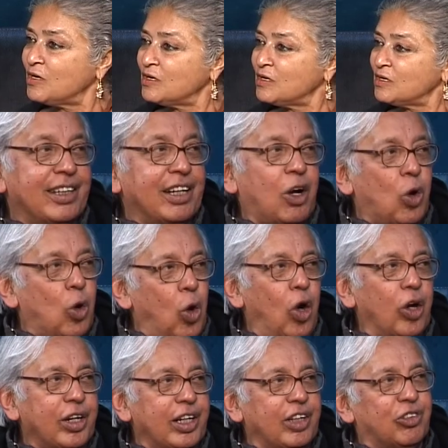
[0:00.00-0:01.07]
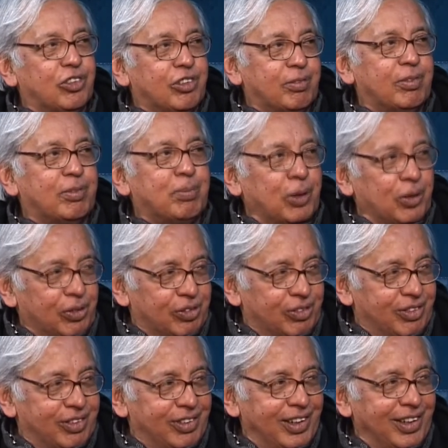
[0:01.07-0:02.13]
And the core is
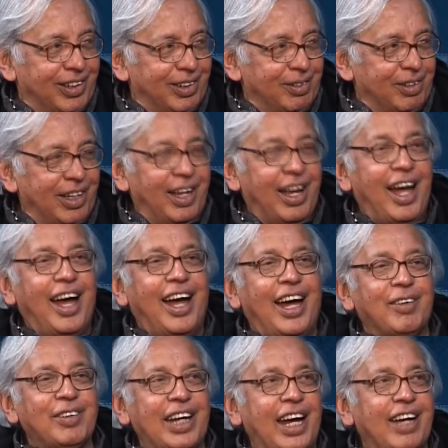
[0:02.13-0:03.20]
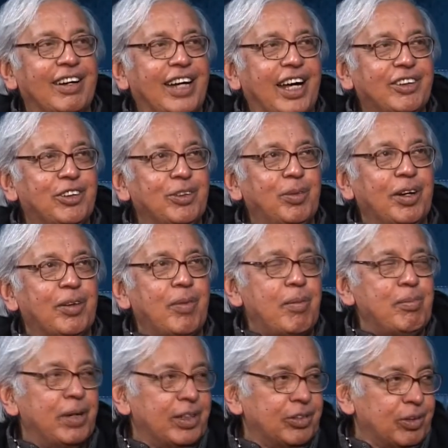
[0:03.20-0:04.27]
poetry. I mean, I like to be
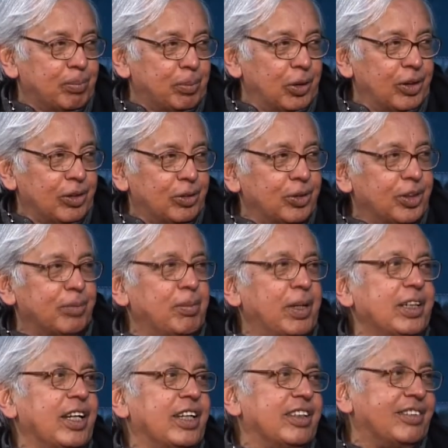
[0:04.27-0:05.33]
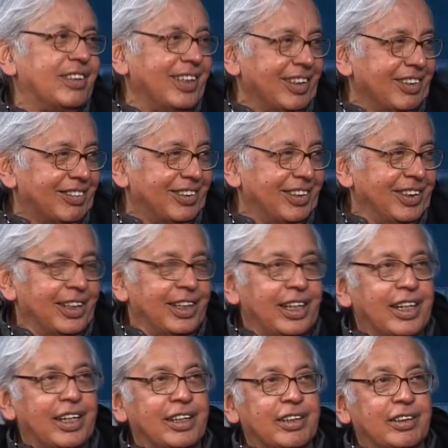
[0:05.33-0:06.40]
remembered as a poet who did many other things.
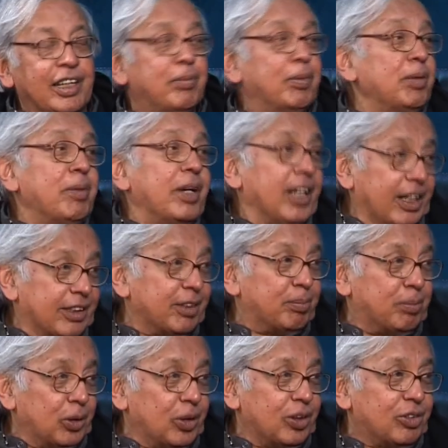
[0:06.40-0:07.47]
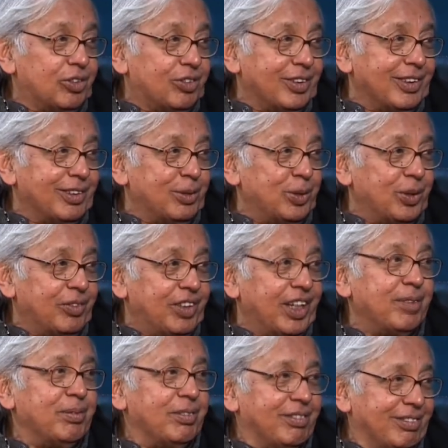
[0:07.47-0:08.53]
There have been many other poets who have
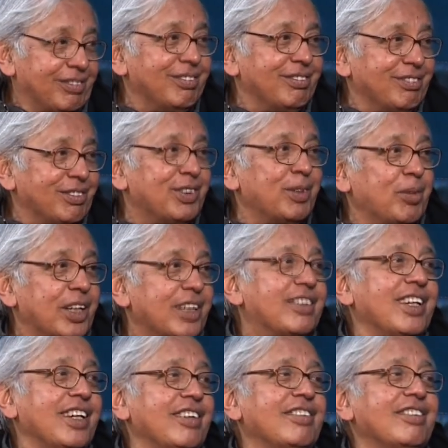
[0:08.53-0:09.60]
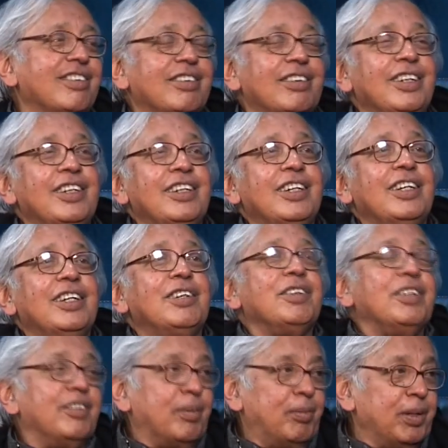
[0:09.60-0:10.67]
done similar things. Yes.
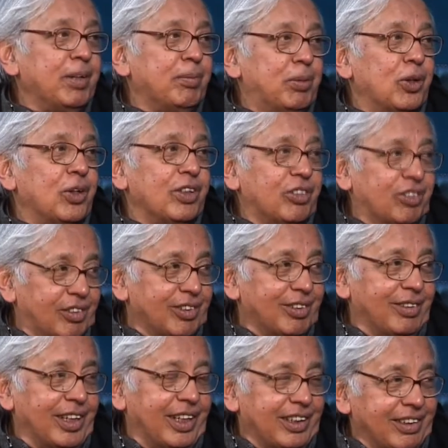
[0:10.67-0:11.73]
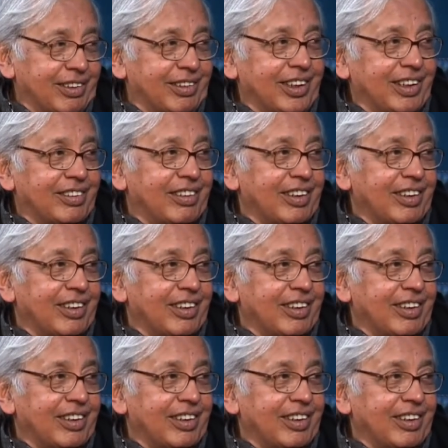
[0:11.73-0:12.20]
There were big poets like T.S.